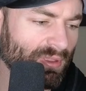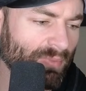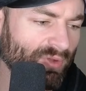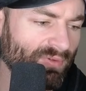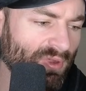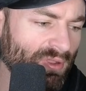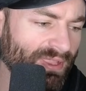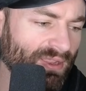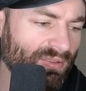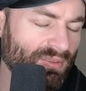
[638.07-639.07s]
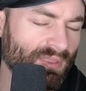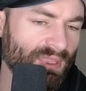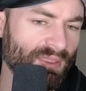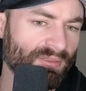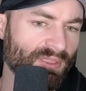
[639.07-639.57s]
But overall, like
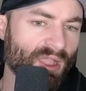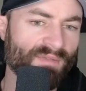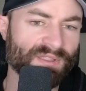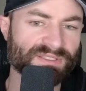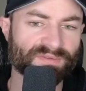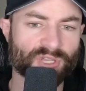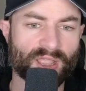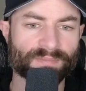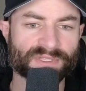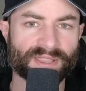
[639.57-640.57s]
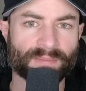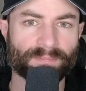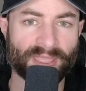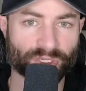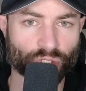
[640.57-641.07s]
the the offensive jobs, like
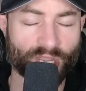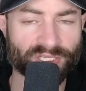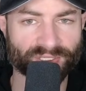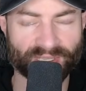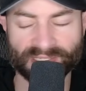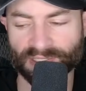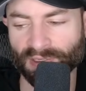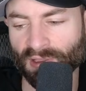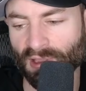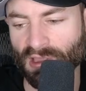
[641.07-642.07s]
penetration tester,